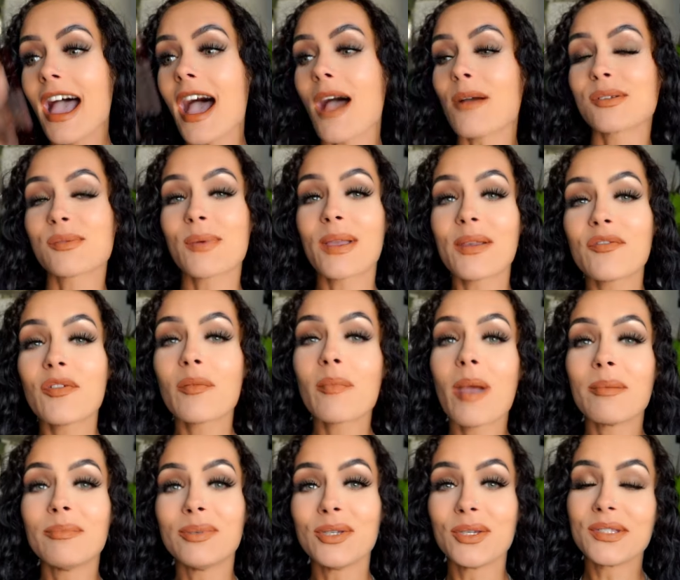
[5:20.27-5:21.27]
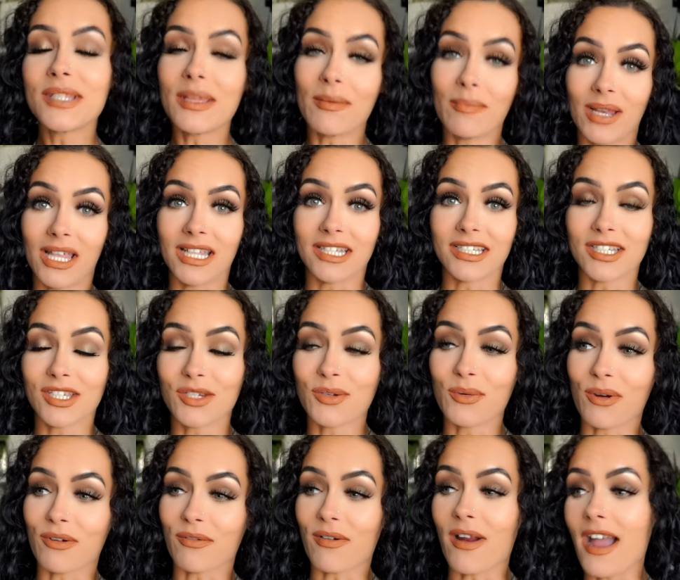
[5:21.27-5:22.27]
I was waiting for my beauty blender
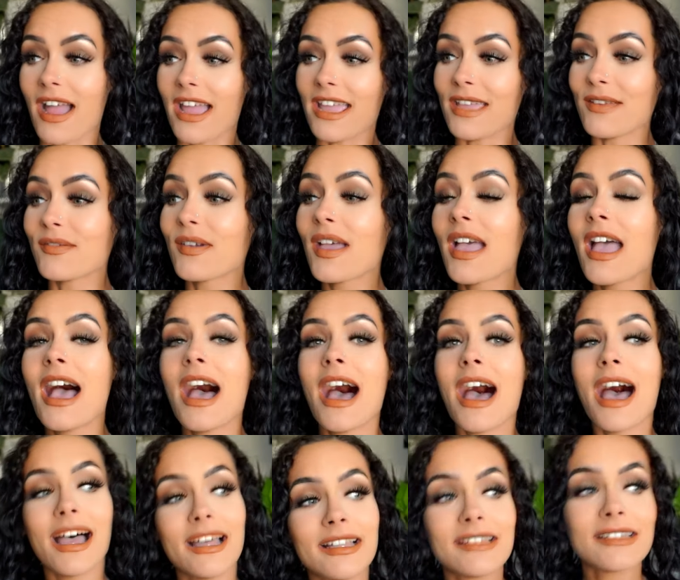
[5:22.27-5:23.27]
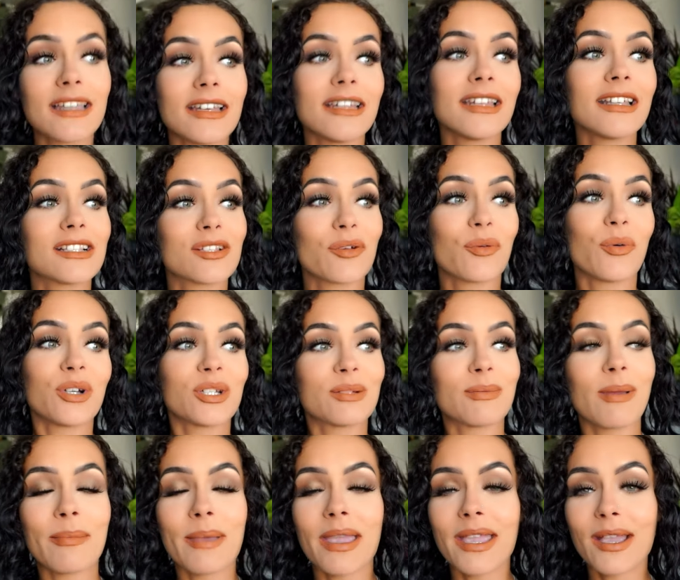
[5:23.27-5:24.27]
to arrive and I need to wash
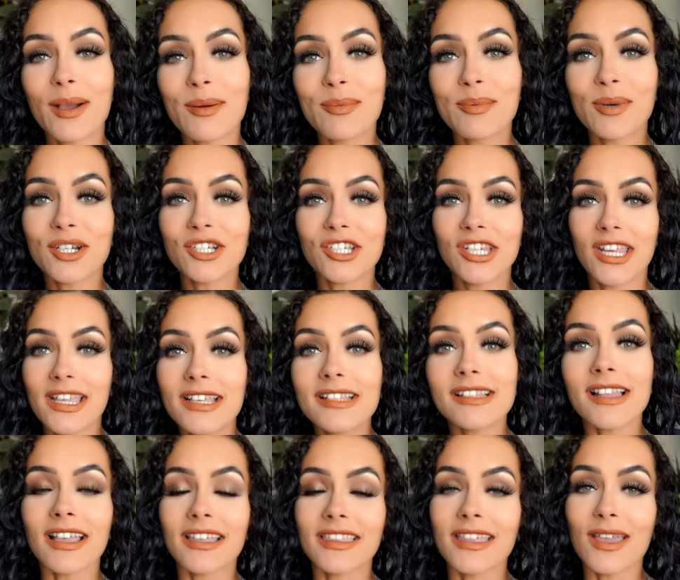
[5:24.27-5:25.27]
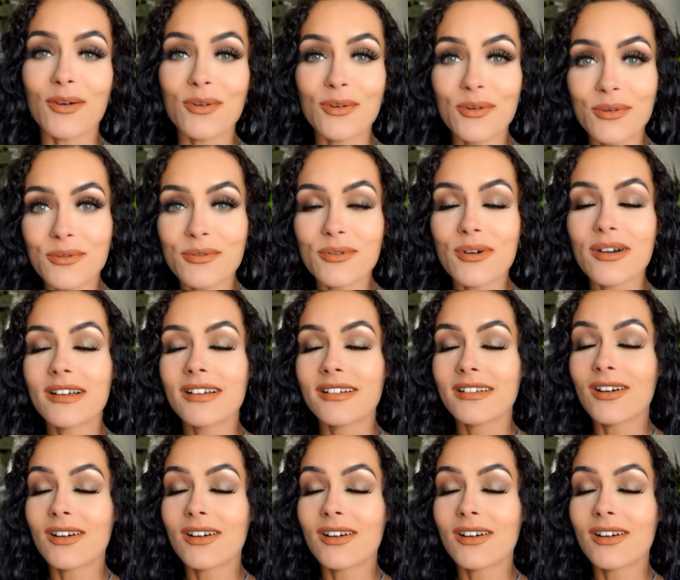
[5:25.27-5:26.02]
my makeup brushes, like they're all